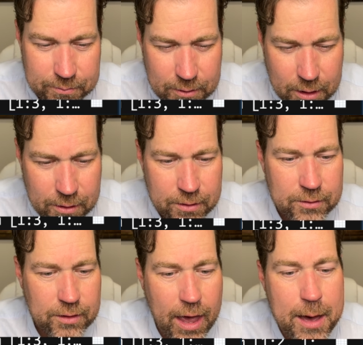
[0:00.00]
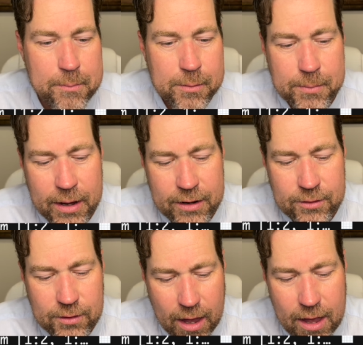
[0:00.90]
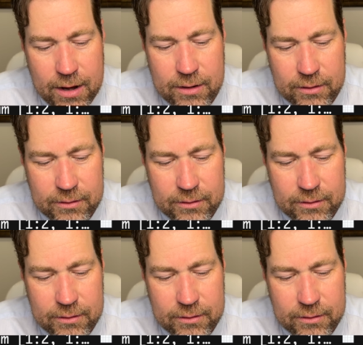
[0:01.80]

There is m minus n,